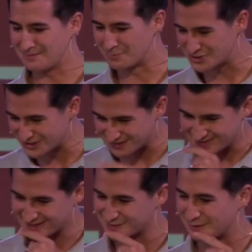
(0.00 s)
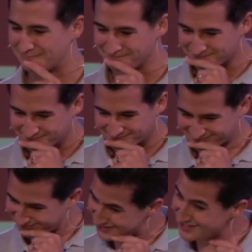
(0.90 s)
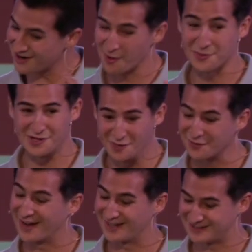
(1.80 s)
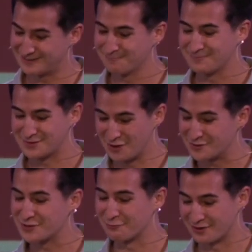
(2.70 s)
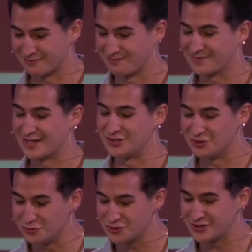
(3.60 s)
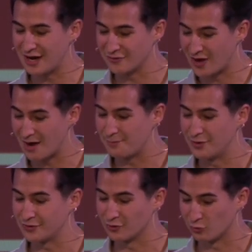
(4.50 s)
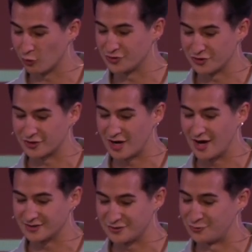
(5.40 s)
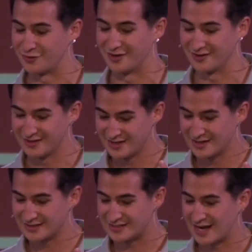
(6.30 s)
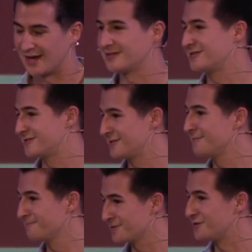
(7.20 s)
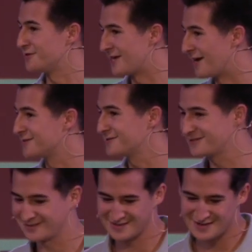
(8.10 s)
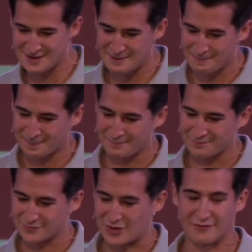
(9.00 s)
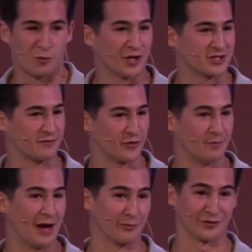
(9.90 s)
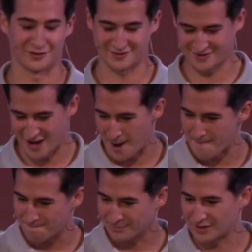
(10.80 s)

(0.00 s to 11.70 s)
But Jesus said to him, on the other hand, it's also written that you shall not put the Lord your God to the test. To the test. So I have a question for you, Bible nerds.